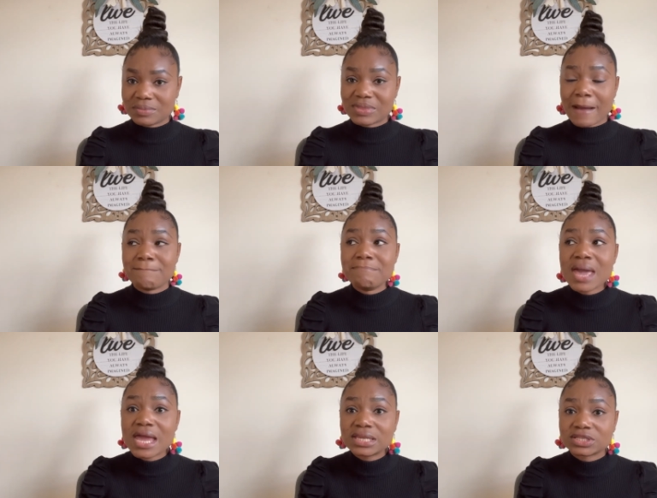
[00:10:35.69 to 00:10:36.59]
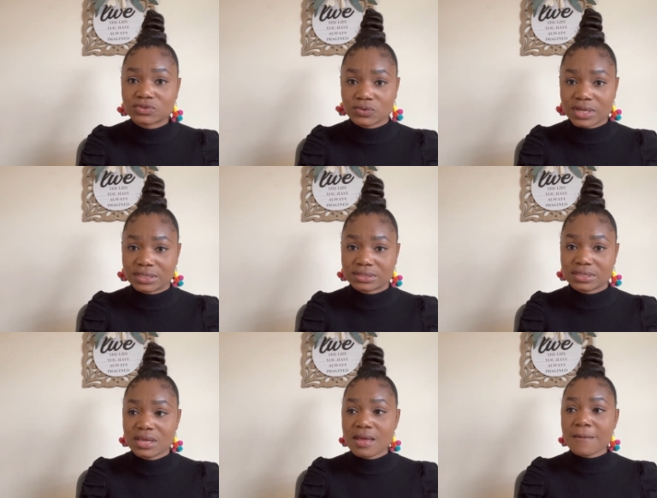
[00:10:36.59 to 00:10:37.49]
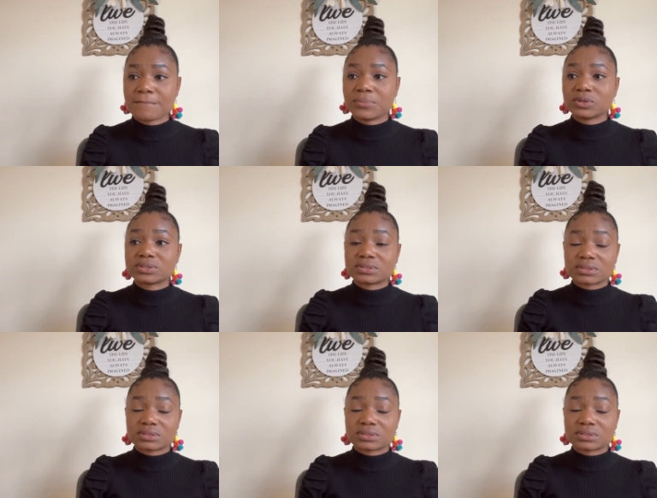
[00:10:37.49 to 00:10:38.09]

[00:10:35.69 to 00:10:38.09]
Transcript: that many students, both,